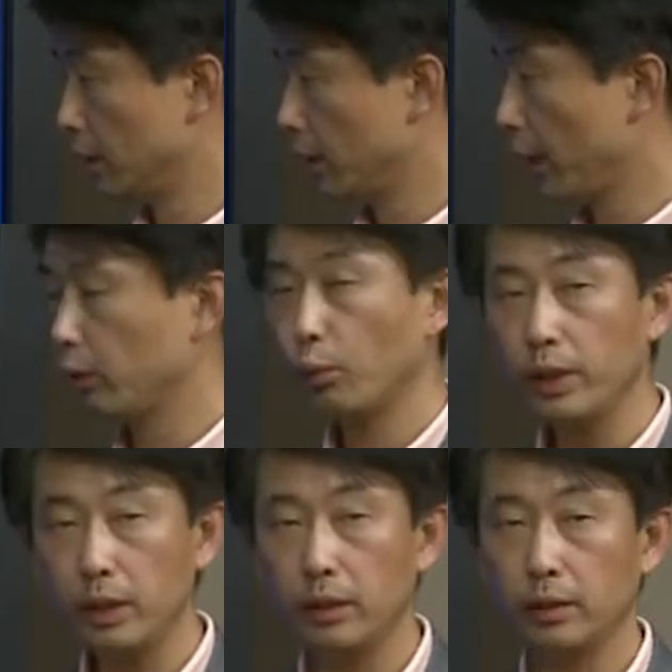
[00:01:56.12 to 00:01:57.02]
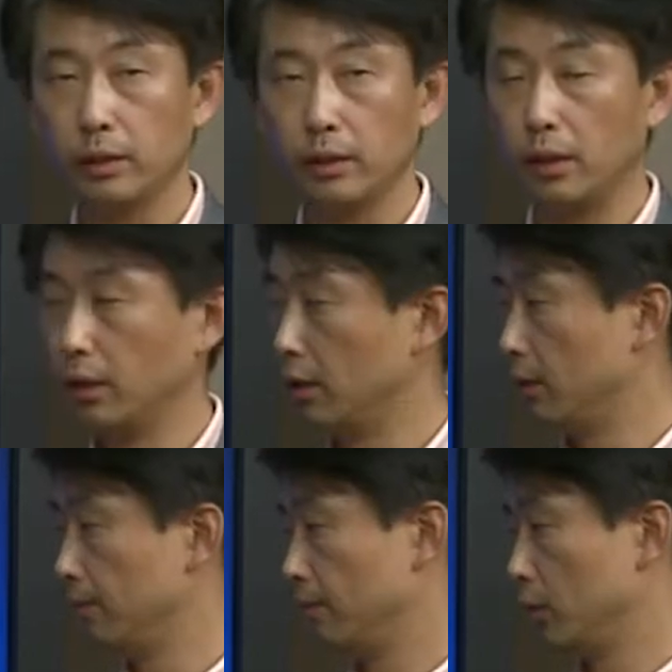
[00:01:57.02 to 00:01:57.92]
And we
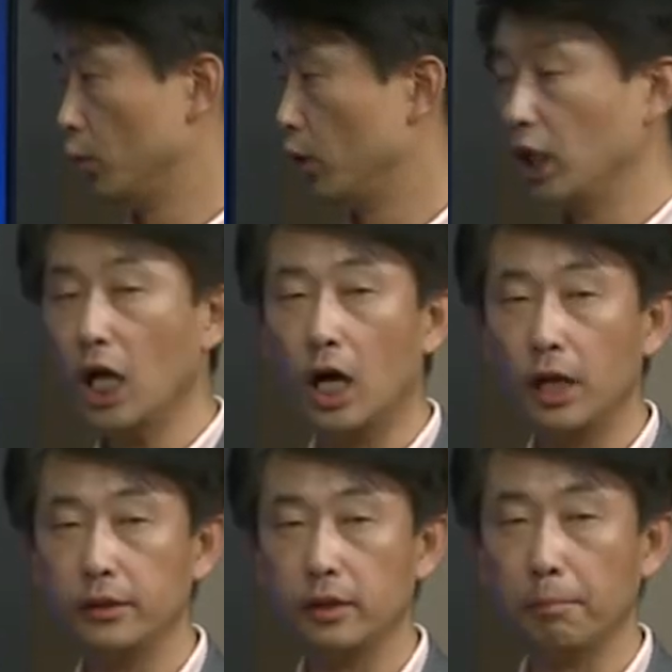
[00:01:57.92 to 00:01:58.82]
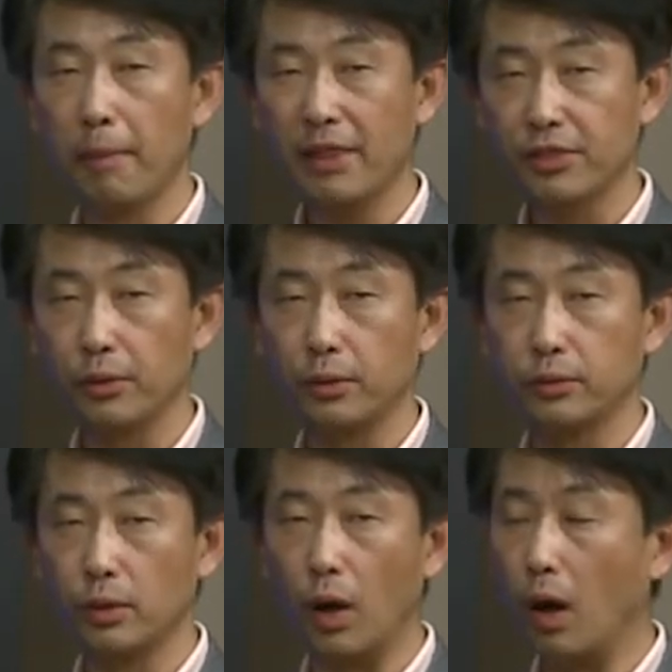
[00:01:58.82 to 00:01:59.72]
learn the method
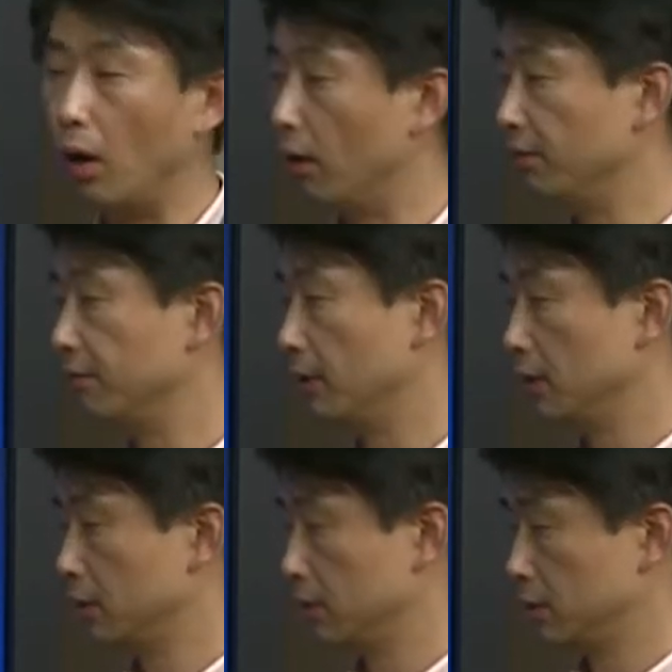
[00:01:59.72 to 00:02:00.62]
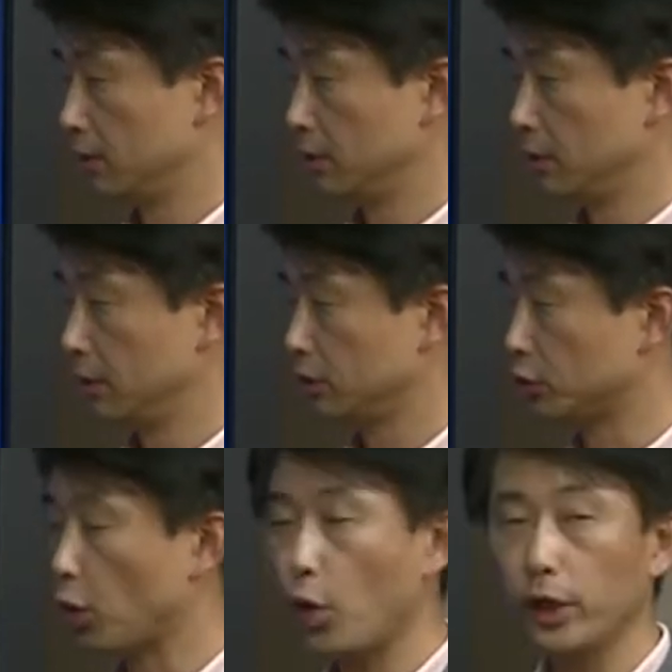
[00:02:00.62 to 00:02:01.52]
of
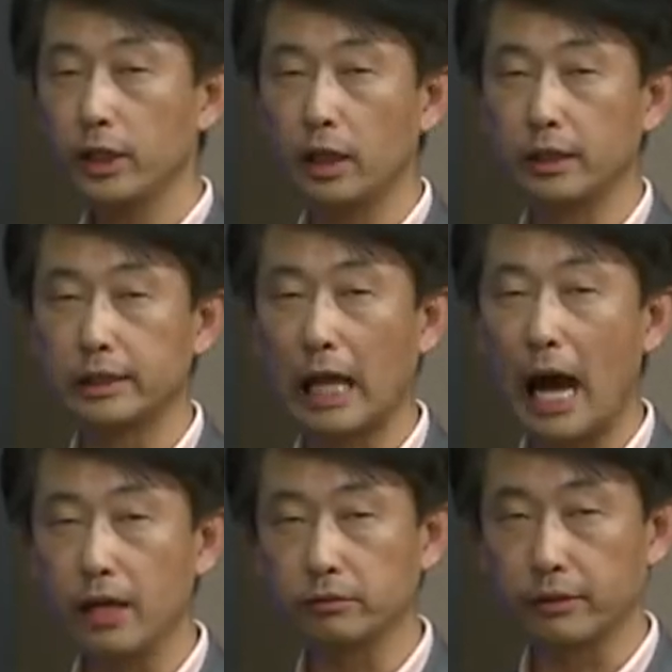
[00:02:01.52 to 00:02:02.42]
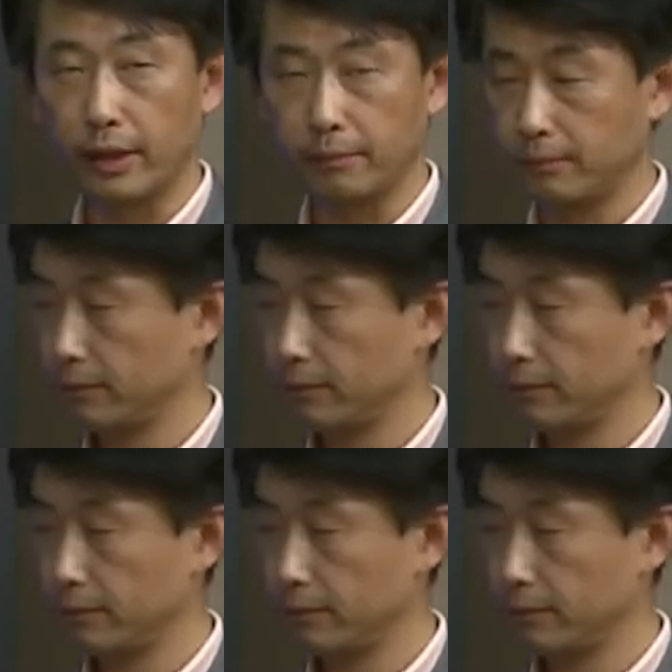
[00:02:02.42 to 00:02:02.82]
drawing a diagram